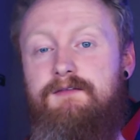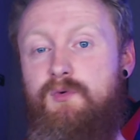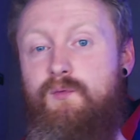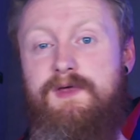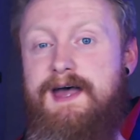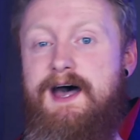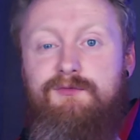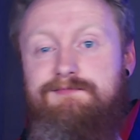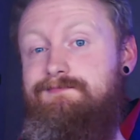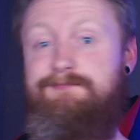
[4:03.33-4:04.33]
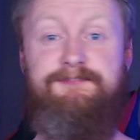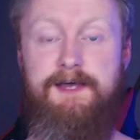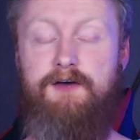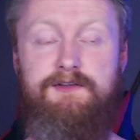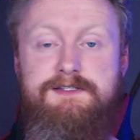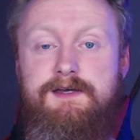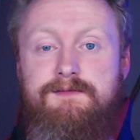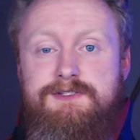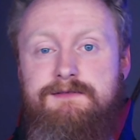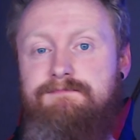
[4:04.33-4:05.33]
without fail
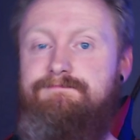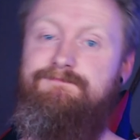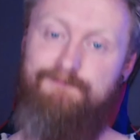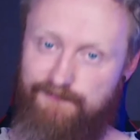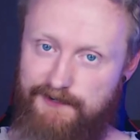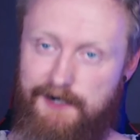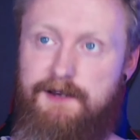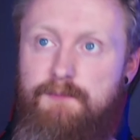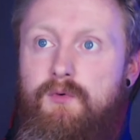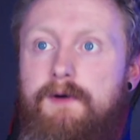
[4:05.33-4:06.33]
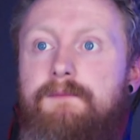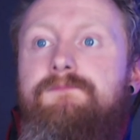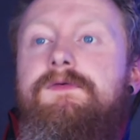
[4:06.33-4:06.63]
attempts. Very important.